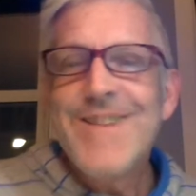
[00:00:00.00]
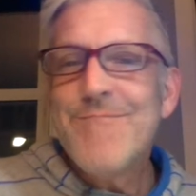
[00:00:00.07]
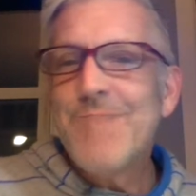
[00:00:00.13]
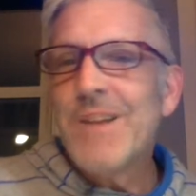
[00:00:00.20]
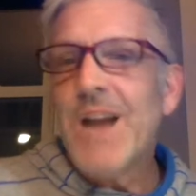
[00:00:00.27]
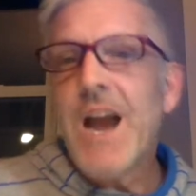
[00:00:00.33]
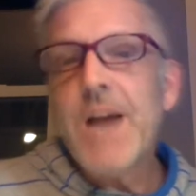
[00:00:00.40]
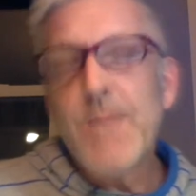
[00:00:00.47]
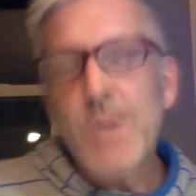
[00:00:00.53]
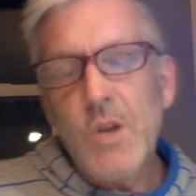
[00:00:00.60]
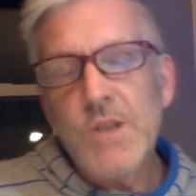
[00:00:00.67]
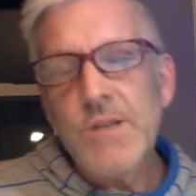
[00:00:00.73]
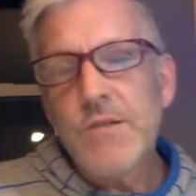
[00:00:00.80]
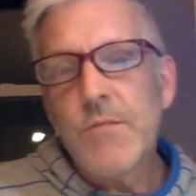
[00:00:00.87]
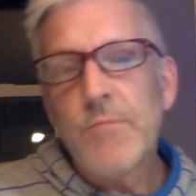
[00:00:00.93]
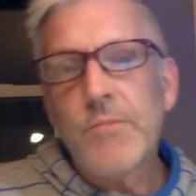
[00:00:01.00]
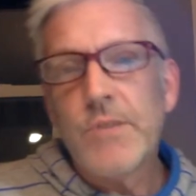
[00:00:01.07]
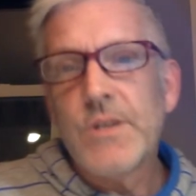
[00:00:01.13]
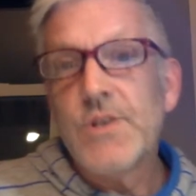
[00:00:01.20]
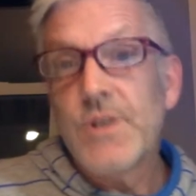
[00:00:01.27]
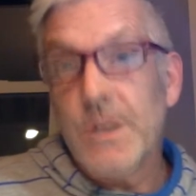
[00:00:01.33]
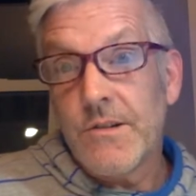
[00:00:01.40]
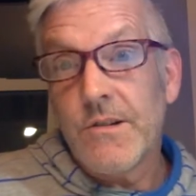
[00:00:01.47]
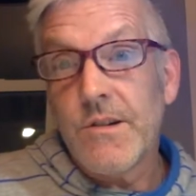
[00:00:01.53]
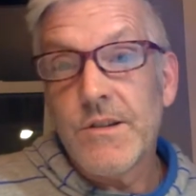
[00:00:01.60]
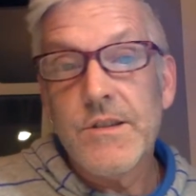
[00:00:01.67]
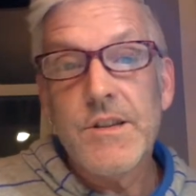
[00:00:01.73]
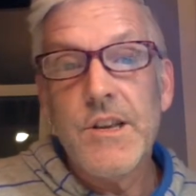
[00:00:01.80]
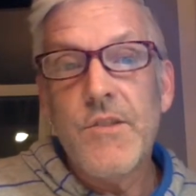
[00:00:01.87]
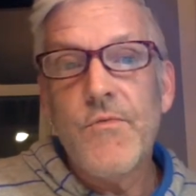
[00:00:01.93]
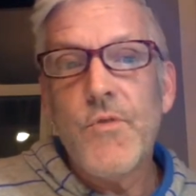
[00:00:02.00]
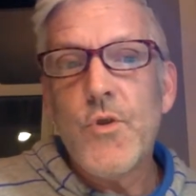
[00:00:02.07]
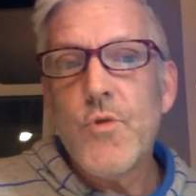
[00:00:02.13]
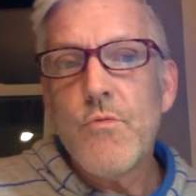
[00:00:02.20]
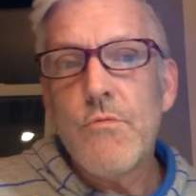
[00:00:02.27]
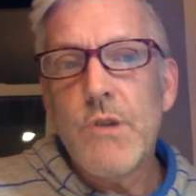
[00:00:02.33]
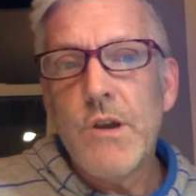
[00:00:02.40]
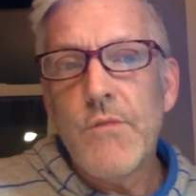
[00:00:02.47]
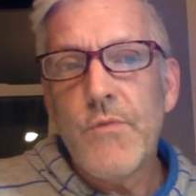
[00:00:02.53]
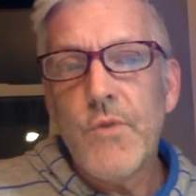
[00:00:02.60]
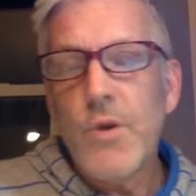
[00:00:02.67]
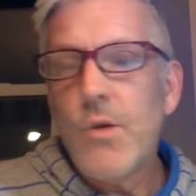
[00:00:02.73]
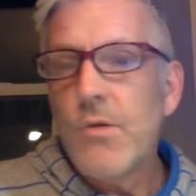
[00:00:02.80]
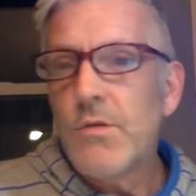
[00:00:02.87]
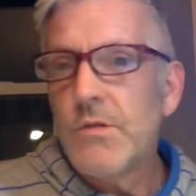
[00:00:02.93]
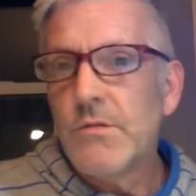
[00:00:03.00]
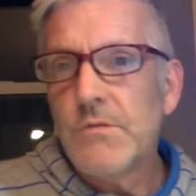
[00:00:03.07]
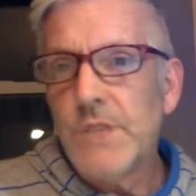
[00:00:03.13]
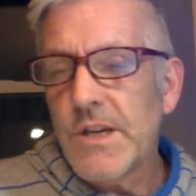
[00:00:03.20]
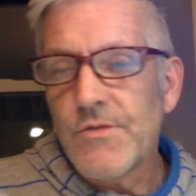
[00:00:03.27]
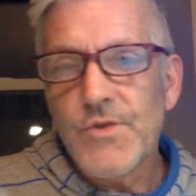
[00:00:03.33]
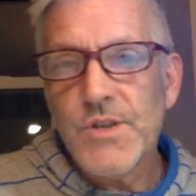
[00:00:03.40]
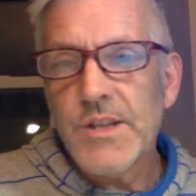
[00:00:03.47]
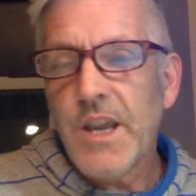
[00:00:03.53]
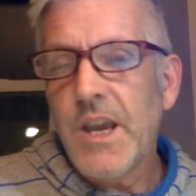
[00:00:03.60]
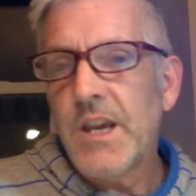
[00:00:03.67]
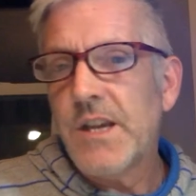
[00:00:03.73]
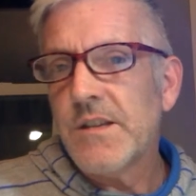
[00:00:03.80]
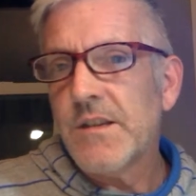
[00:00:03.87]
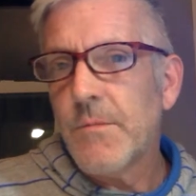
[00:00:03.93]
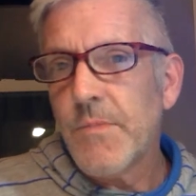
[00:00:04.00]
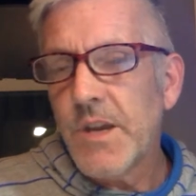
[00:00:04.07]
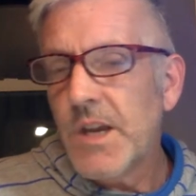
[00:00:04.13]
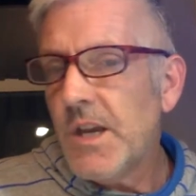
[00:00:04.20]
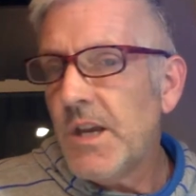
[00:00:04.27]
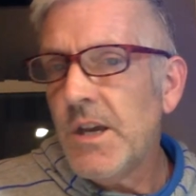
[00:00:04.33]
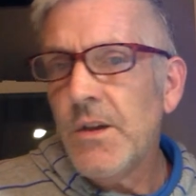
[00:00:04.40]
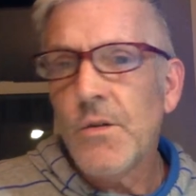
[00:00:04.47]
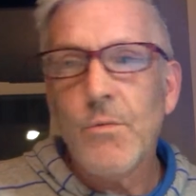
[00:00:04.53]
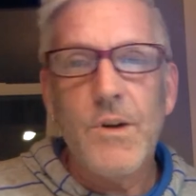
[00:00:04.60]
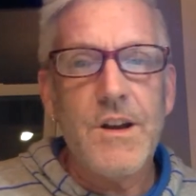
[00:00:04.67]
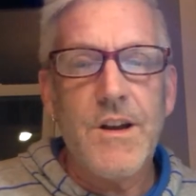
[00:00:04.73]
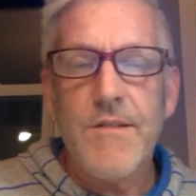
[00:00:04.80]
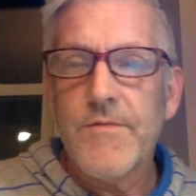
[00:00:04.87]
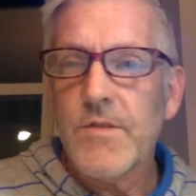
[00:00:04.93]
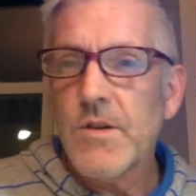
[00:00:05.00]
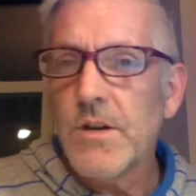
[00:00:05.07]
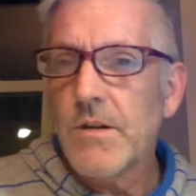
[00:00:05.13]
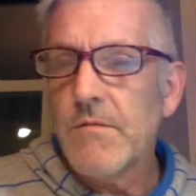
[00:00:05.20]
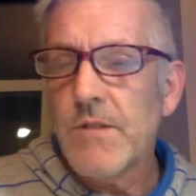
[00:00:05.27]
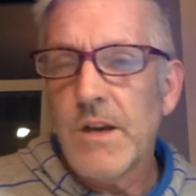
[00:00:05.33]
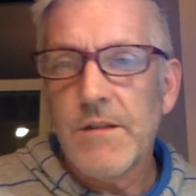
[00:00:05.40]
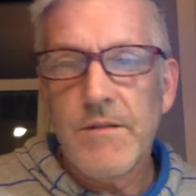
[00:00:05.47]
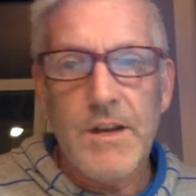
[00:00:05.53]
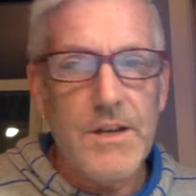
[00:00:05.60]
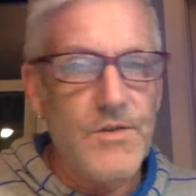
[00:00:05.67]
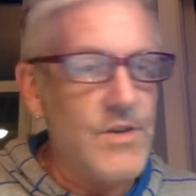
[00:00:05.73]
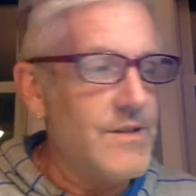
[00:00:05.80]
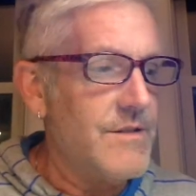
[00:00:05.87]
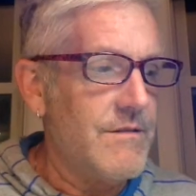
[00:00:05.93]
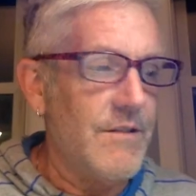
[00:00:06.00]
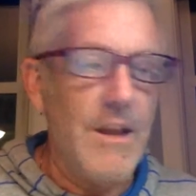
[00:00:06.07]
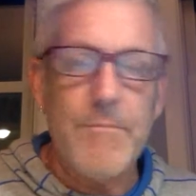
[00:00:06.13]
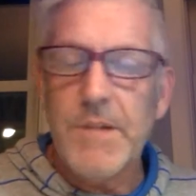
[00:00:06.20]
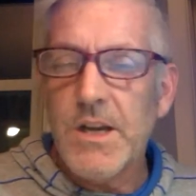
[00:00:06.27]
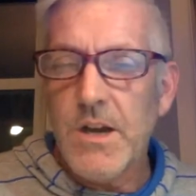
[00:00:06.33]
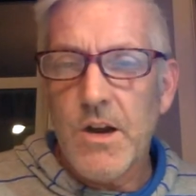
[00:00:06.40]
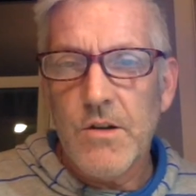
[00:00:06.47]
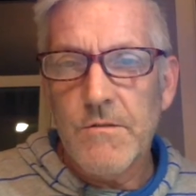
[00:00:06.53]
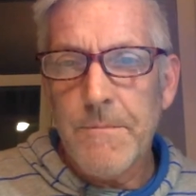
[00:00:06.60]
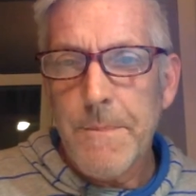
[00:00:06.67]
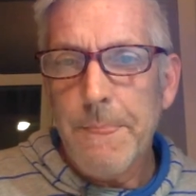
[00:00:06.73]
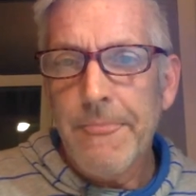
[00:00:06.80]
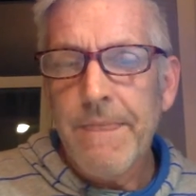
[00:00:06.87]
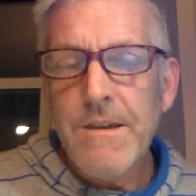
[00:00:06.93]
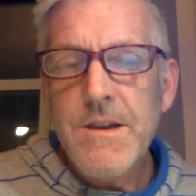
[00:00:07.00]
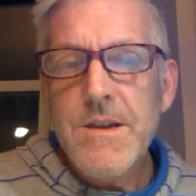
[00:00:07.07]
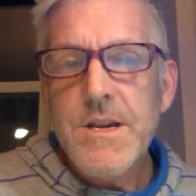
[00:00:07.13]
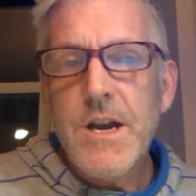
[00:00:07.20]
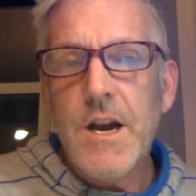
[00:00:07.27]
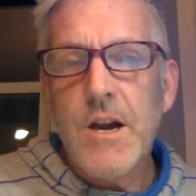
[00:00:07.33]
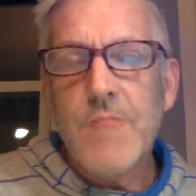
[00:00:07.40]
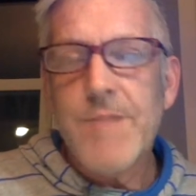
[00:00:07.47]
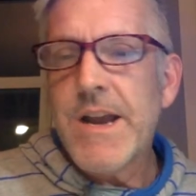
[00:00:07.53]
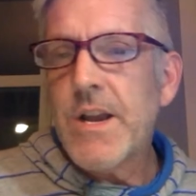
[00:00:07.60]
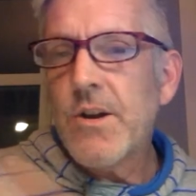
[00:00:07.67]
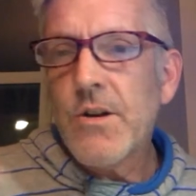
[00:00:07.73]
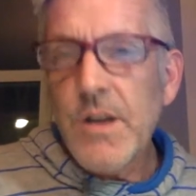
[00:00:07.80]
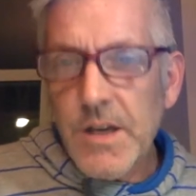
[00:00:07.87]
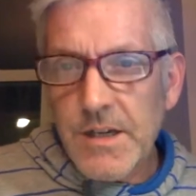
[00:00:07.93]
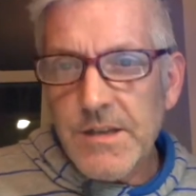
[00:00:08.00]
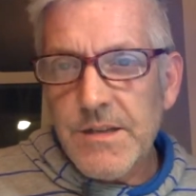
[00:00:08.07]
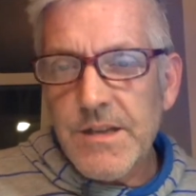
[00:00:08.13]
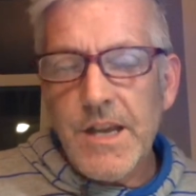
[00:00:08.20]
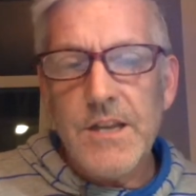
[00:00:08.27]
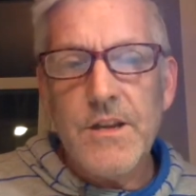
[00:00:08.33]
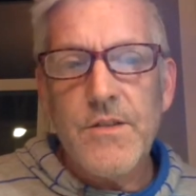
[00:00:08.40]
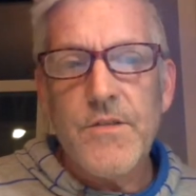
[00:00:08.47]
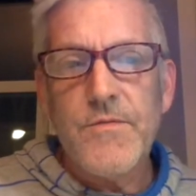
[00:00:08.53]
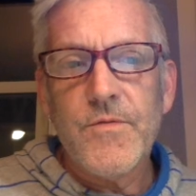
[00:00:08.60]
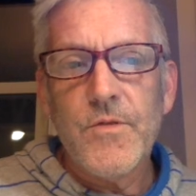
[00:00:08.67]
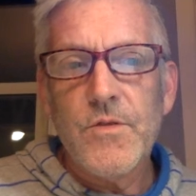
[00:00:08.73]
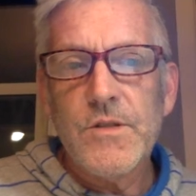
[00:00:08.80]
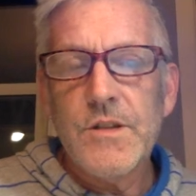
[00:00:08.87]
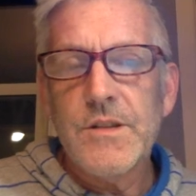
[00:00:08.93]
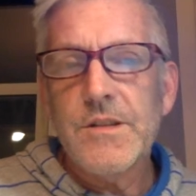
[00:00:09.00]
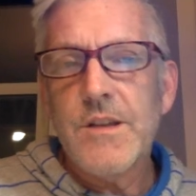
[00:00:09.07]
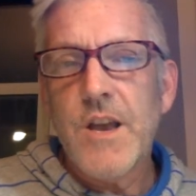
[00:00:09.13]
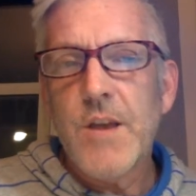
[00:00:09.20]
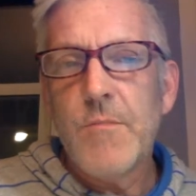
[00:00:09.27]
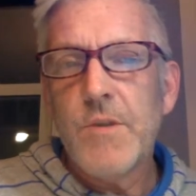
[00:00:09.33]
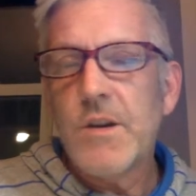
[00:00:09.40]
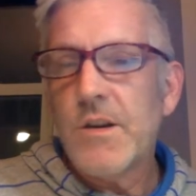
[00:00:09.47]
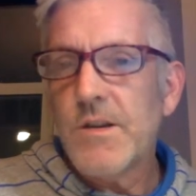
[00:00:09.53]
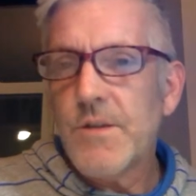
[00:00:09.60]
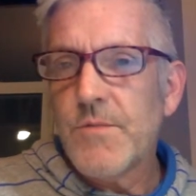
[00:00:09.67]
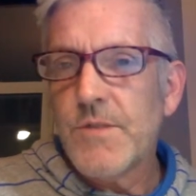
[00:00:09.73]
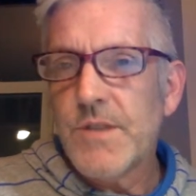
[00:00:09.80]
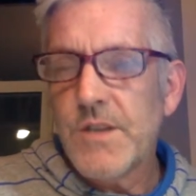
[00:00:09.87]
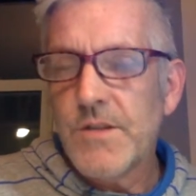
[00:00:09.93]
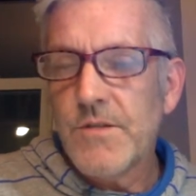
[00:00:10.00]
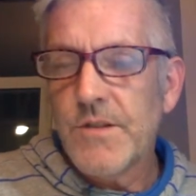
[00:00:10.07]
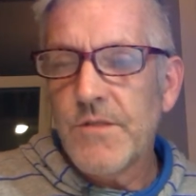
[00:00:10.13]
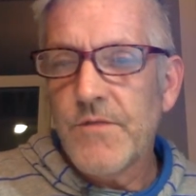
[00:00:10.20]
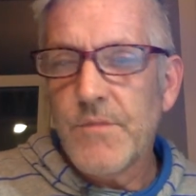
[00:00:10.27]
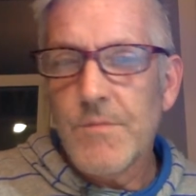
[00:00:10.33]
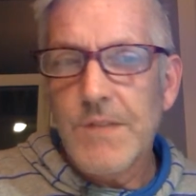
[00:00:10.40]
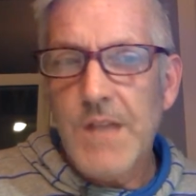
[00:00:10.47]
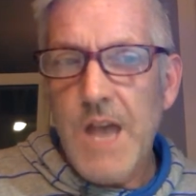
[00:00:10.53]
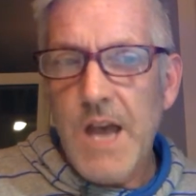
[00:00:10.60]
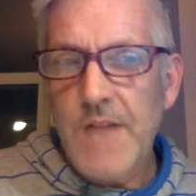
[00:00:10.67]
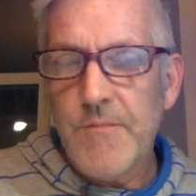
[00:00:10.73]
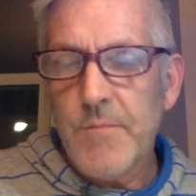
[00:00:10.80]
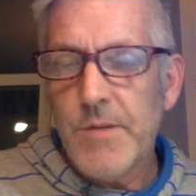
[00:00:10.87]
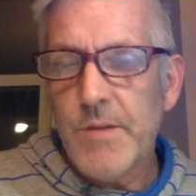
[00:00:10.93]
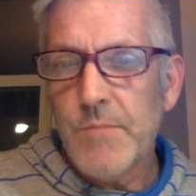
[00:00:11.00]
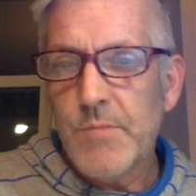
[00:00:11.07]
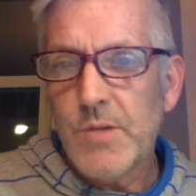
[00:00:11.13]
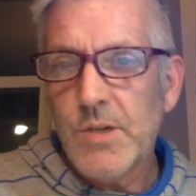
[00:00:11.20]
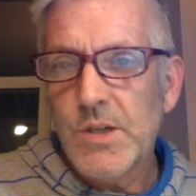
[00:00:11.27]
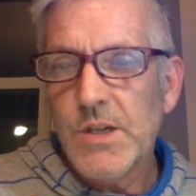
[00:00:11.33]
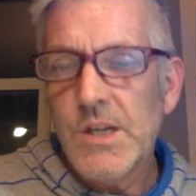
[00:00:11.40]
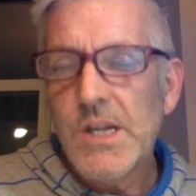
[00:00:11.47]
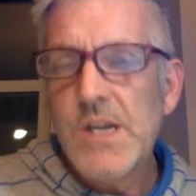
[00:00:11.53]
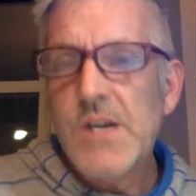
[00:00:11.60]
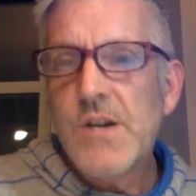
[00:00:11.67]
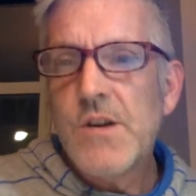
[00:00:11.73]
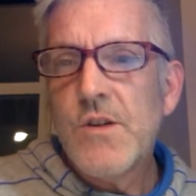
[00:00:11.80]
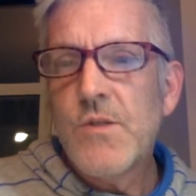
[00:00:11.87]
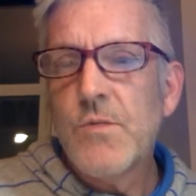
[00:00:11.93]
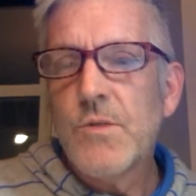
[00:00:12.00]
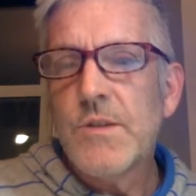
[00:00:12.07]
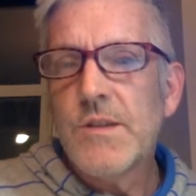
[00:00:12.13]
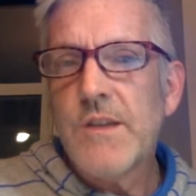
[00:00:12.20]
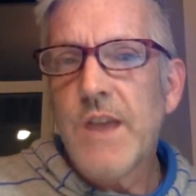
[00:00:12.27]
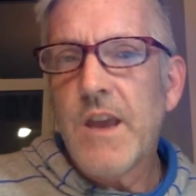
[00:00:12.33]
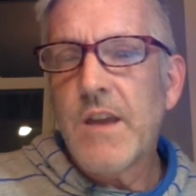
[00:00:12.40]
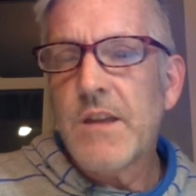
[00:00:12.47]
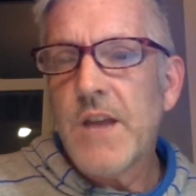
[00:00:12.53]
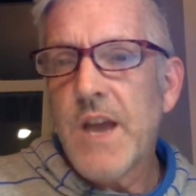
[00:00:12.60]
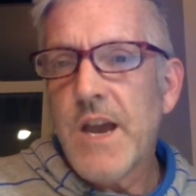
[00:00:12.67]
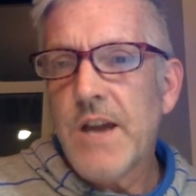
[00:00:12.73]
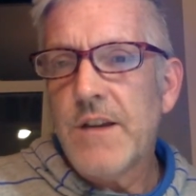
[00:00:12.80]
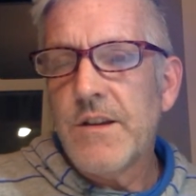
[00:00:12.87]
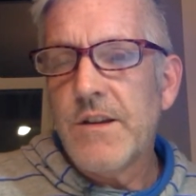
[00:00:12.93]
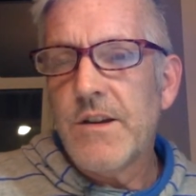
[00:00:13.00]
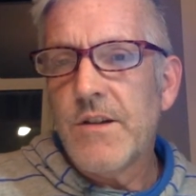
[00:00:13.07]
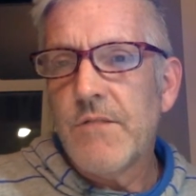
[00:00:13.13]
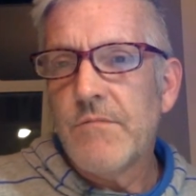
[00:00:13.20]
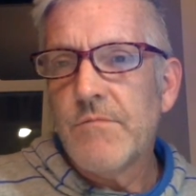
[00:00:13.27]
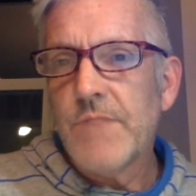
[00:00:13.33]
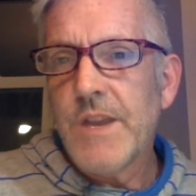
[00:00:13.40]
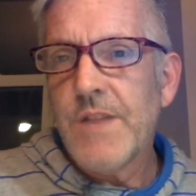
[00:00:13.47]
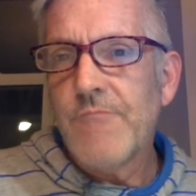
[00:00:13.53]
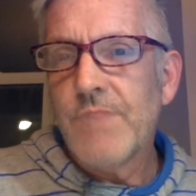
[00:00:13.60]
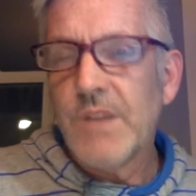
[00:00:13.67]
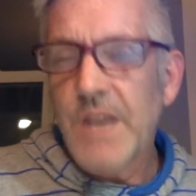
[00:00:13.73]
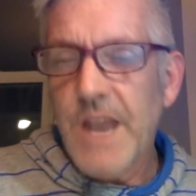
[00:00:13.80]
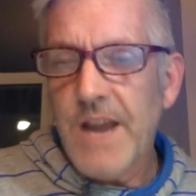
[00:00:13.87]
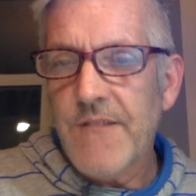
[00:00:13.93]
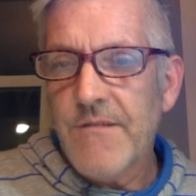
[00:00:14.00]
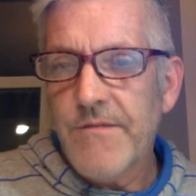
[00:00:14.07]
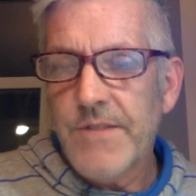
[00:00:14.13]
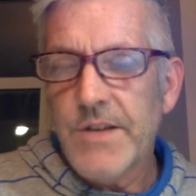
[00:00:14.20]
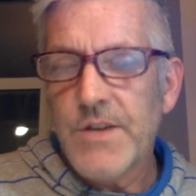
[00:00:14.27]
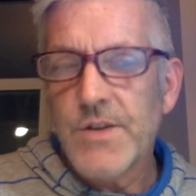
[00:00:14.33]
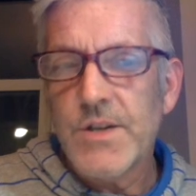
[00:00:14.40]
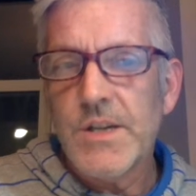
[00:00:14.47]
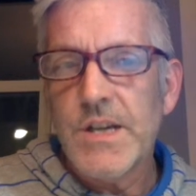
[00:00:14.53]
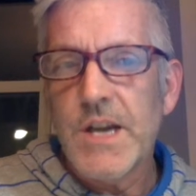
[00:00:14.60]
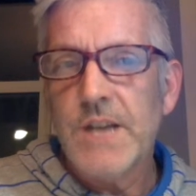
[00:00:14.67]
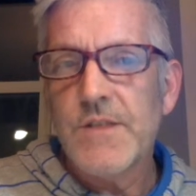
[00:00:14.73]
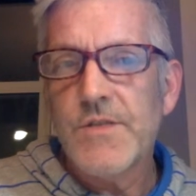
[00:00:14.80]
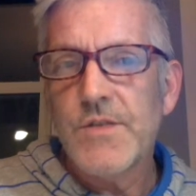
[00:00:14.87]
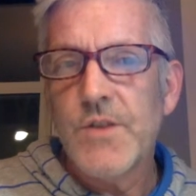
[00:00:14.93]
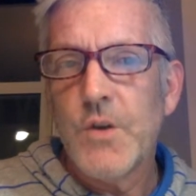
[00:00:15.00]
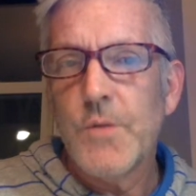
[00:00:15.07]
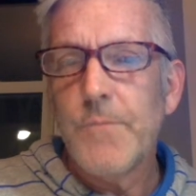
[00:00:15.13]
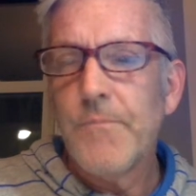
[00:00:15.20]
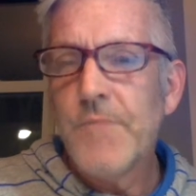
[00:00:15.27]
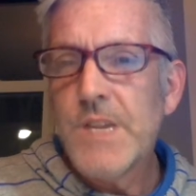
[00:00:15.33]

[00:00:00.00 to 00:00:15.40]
But I'm also pretty generous. If you just can't get something in or whatever, just let me know. I already extended the first assignment because I was hearing from a lot of people who were saying that, they really hadn't finished it yet. So